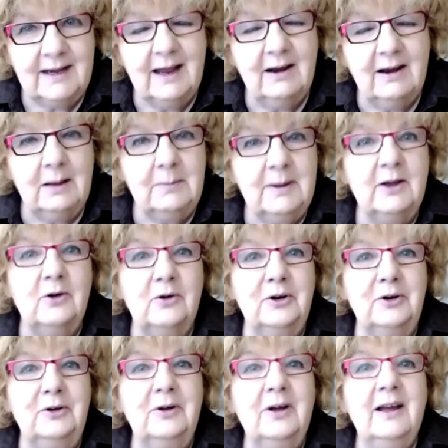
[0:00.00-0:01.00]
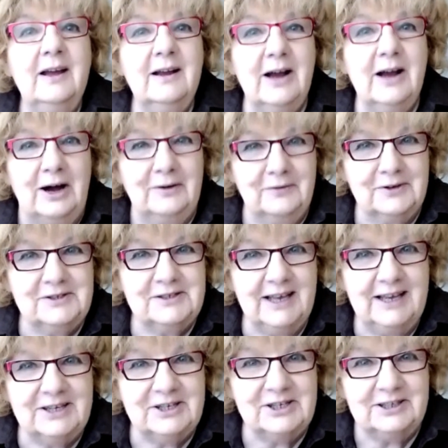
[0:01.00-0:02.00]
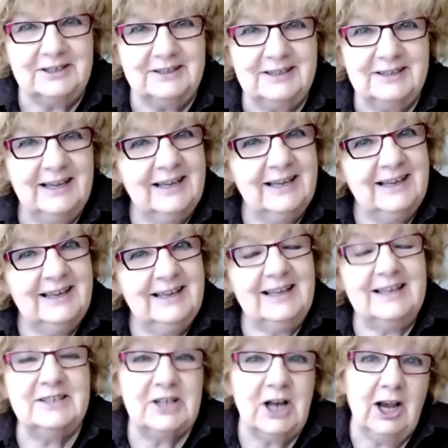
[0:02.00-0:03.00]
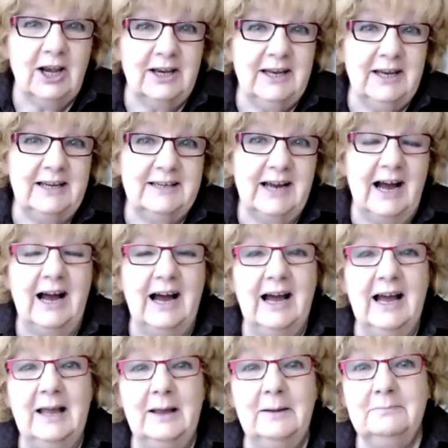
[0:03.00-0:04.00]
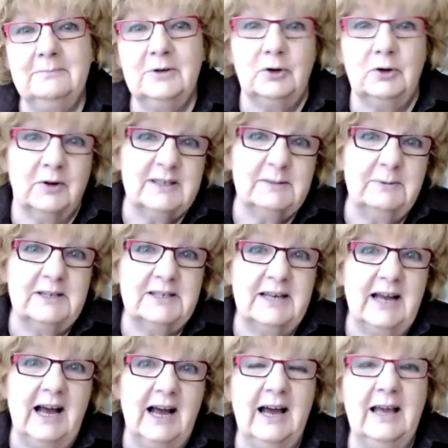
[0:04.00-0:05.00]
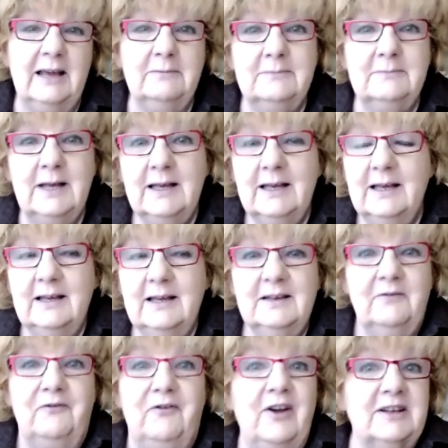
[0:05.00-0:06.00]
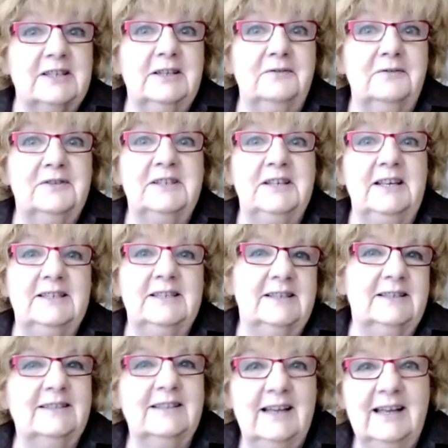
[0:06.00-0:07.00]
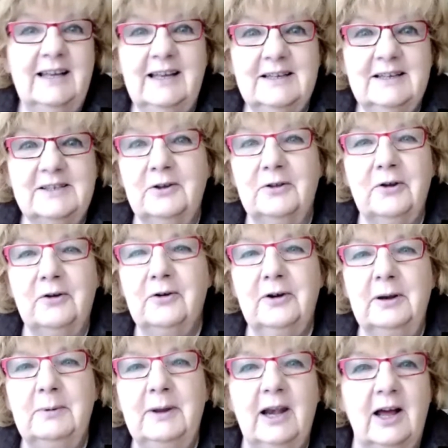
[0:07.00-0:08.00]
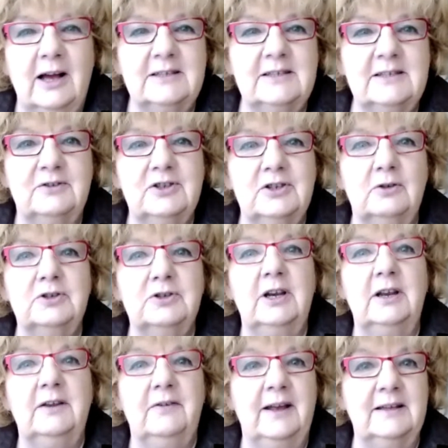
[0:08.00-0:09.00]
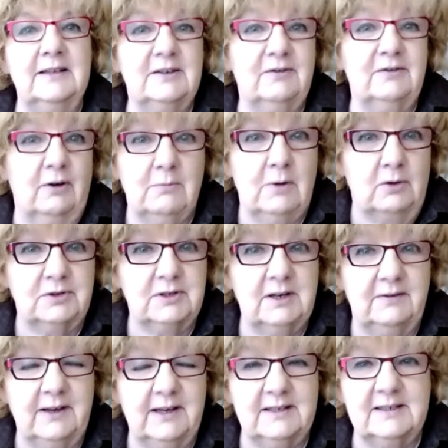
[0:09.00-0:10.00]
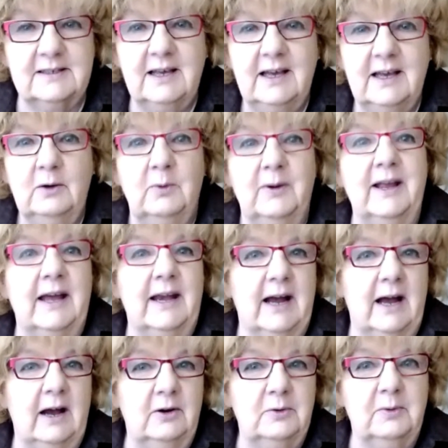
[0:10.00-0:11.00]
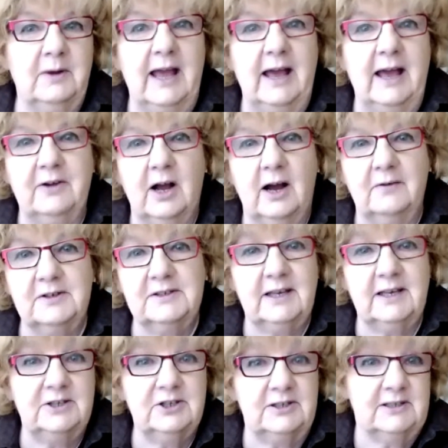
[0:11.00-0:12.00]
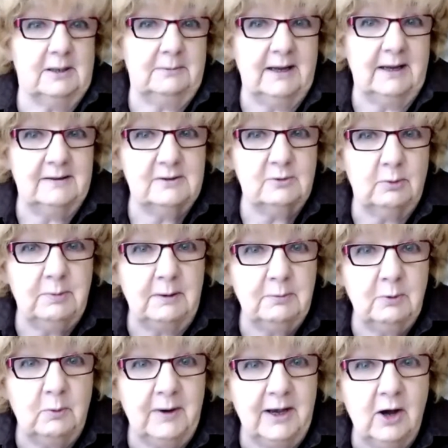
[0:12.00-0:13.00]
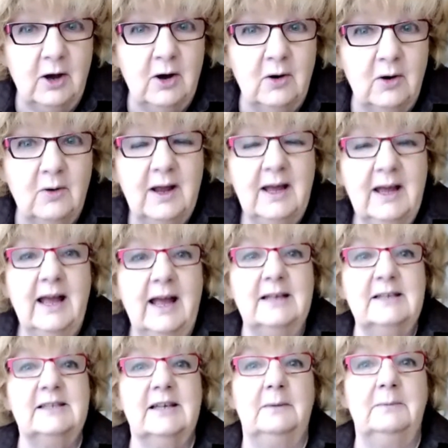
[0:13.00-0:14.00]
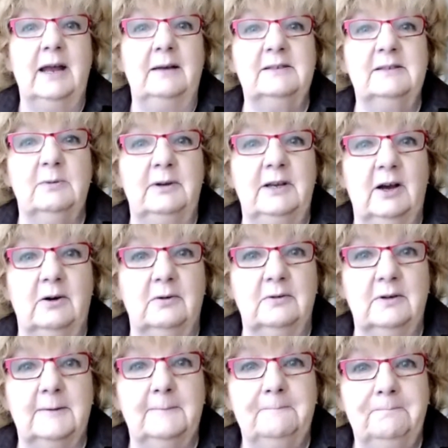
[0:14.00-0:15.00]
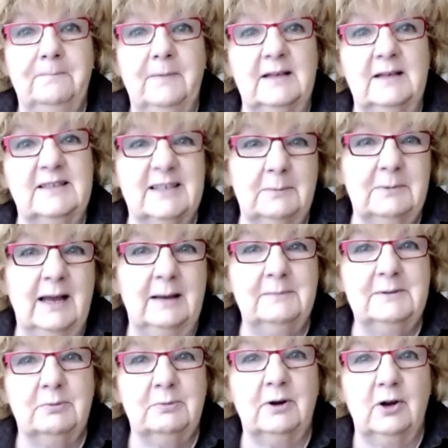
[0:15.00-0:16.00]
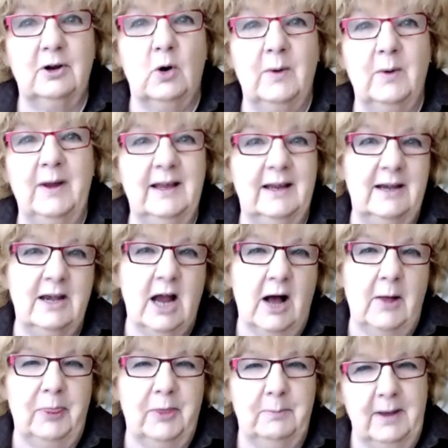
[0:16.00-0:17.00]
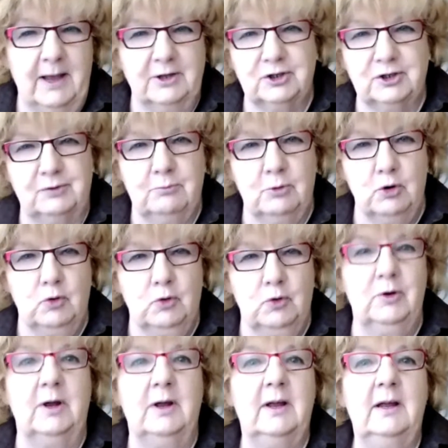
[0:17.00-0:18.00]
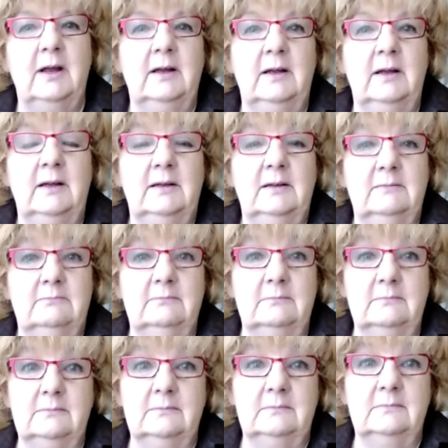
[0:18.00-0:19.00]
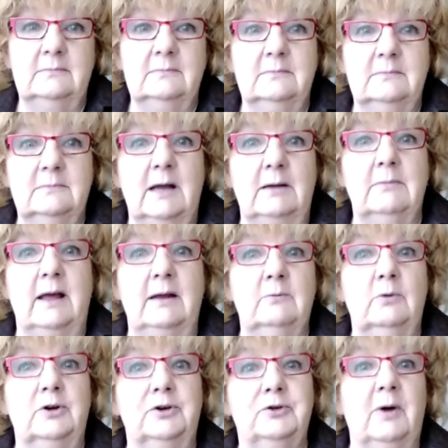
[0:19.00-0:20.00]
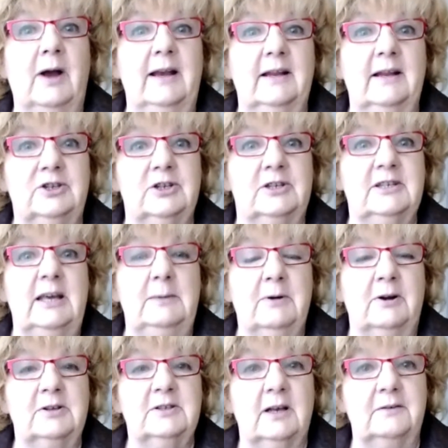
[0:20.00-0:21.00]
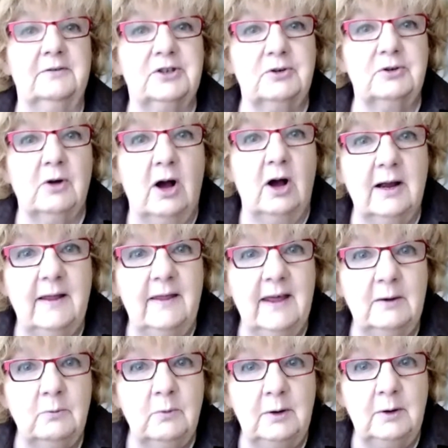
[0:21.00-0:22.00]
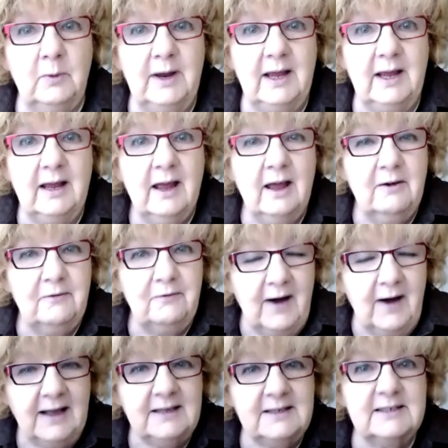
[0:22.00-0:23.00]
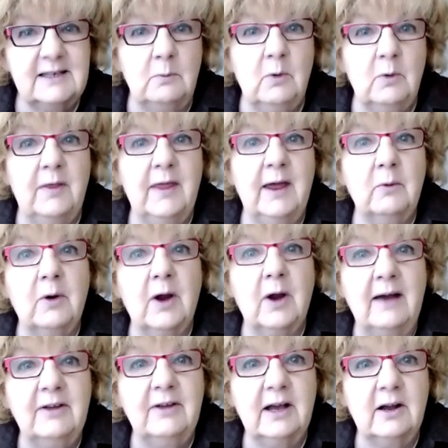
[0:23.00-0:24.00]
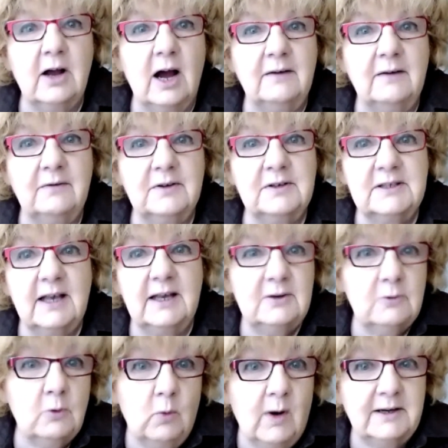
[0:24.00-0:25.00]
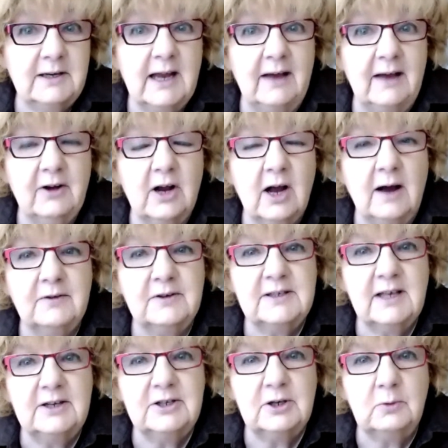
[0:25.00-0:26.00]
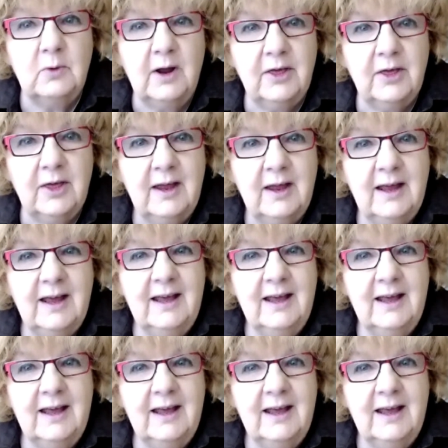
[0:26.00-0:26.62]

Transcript: Now let me go to conversation. It's holiday time, Christmas time, festive season. So there are going to be lots of social events for most of us. We get out, we have conversations sometimes with people we know, and sometimes we don't. And sometimes we're going in not the best mood. And then we'll try to just keep ourselves strong. And then when we find someone that we're having a conversation or want to have a conversation with,